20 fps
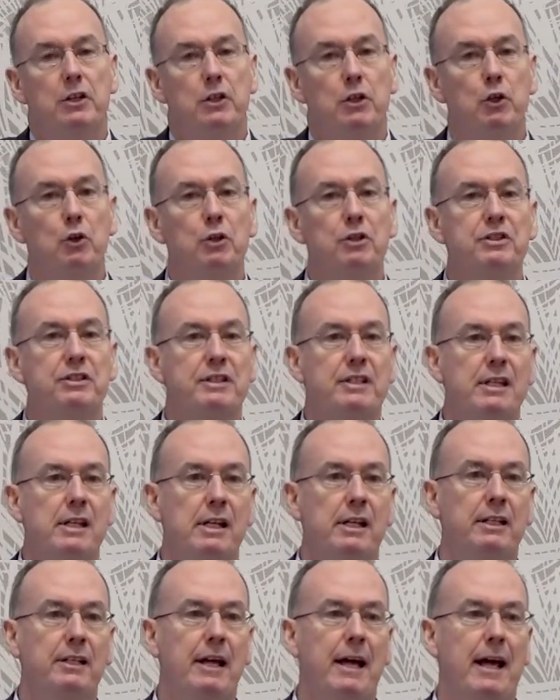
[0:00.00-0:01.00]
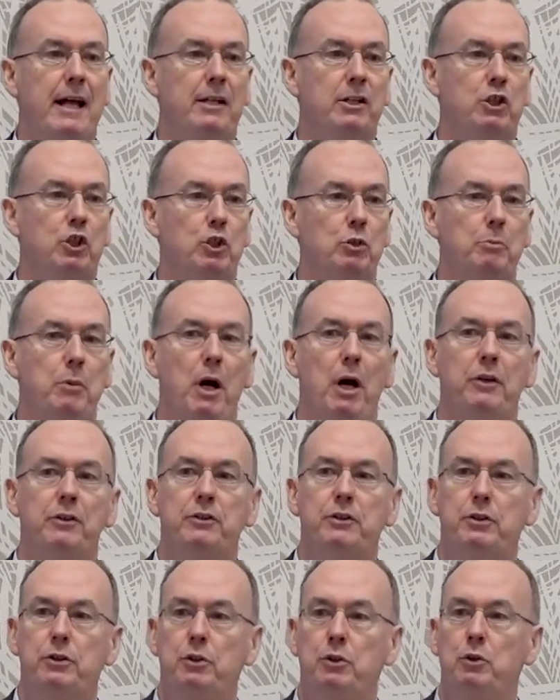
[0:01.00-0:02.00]
You're seeing that come
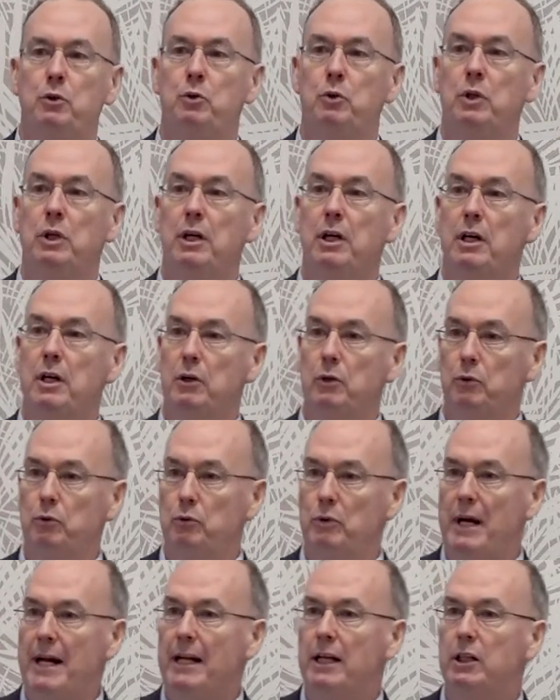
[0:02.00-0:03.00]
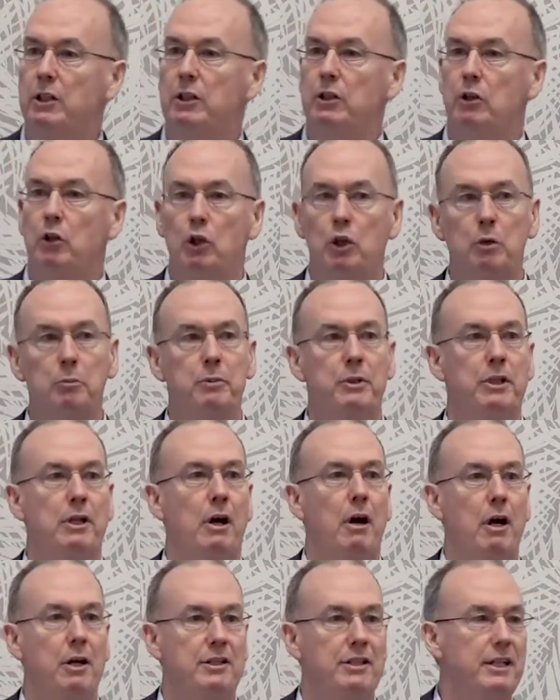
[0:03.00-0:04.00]
onto regular
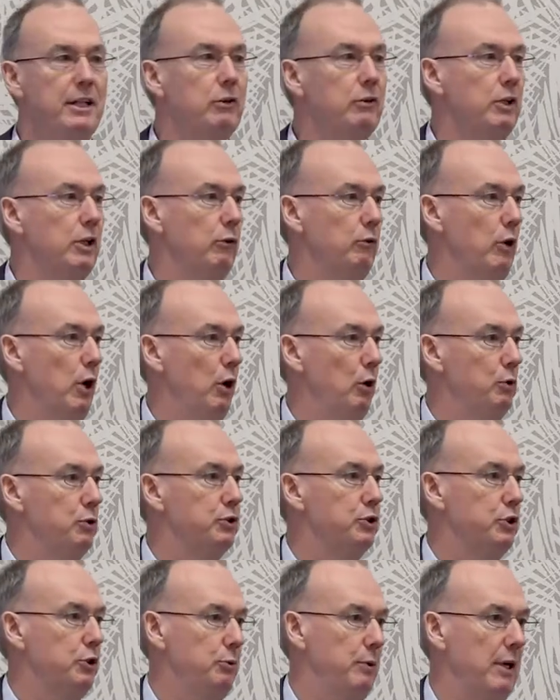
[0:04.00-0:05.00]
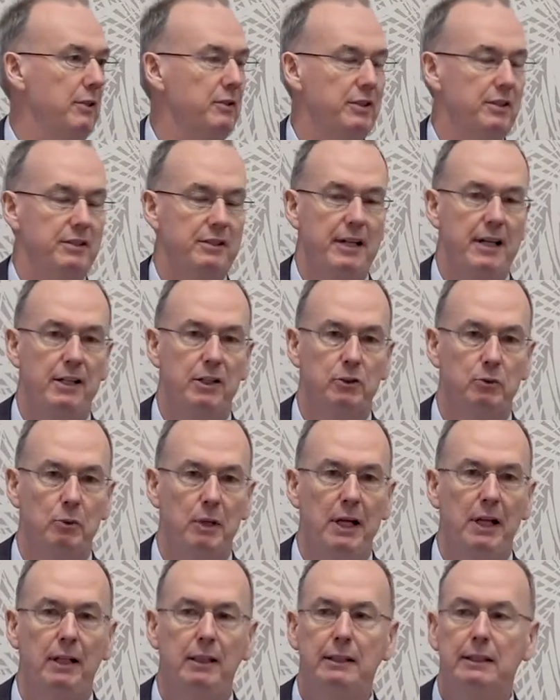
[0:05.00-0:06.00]
urban arterial roads throughout the state as
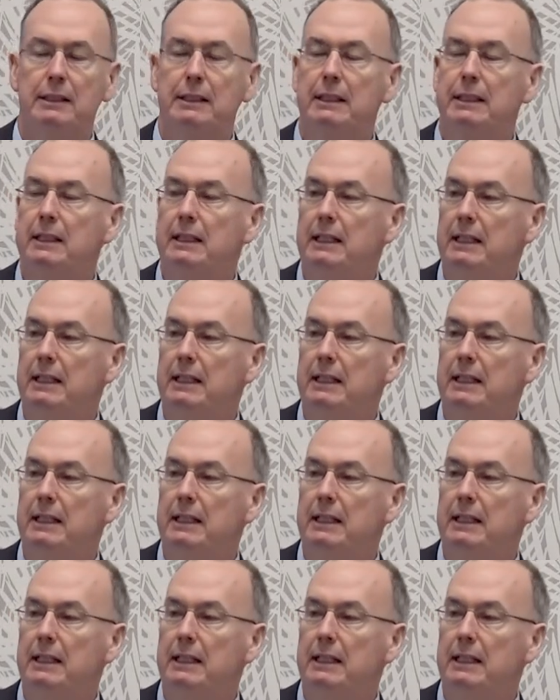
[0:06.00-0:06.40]
well.